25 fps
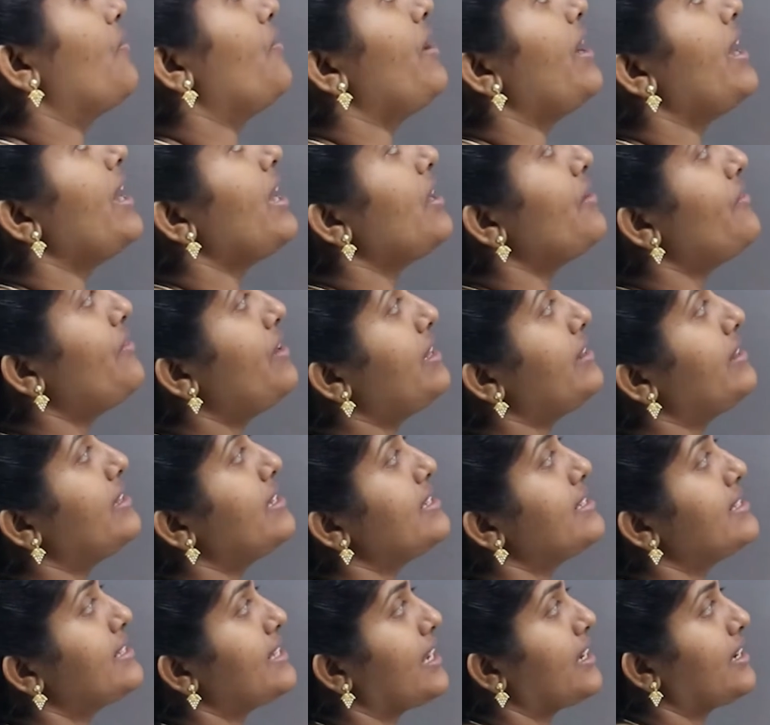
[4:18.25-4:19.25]
Where will
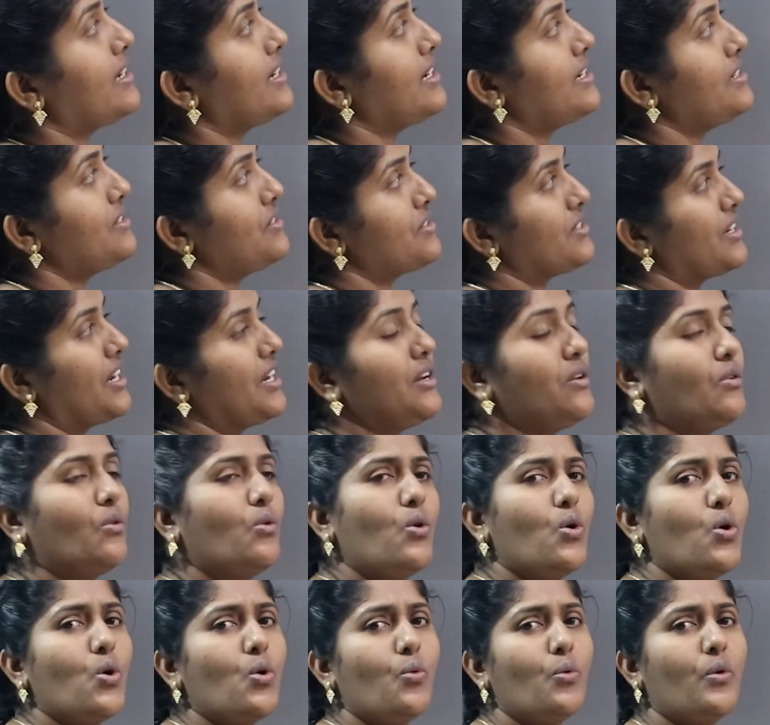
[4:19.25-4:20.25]
the second train
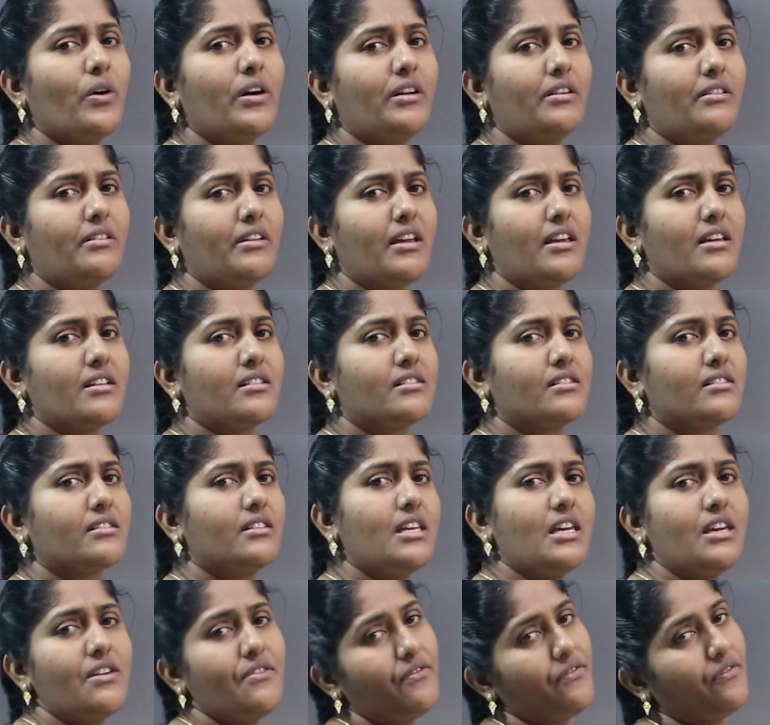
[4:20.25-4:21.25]
overtakes
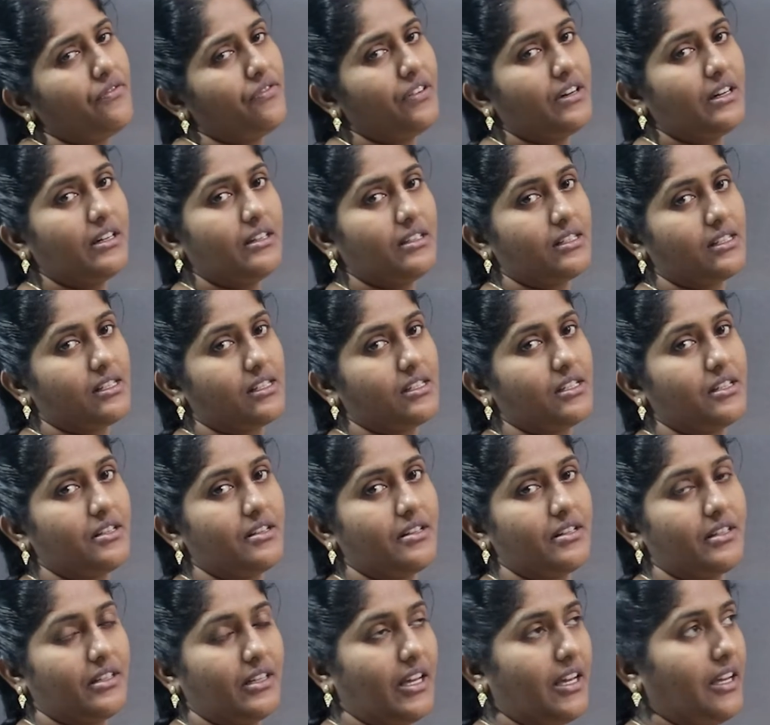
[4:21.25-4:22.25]
the first
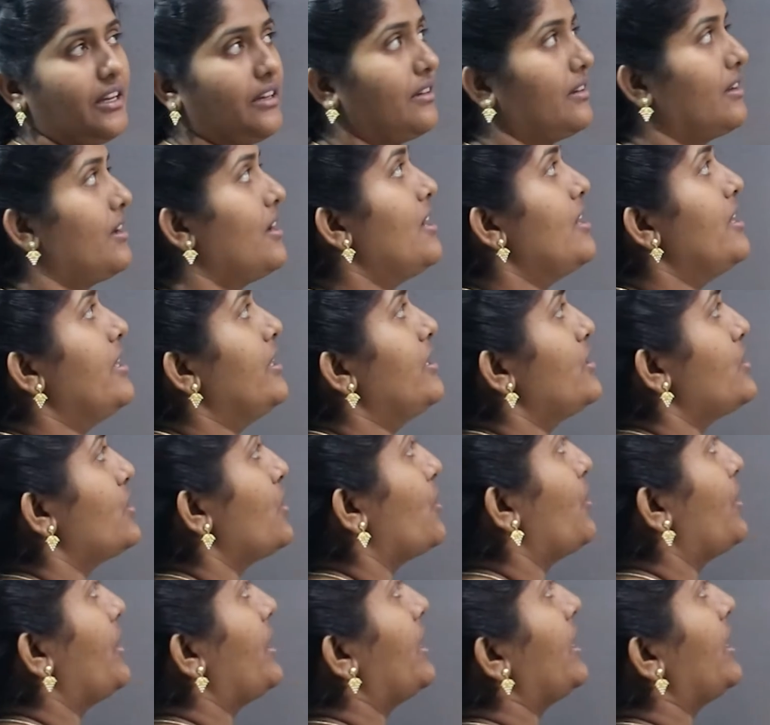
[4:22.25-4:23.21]
train? So,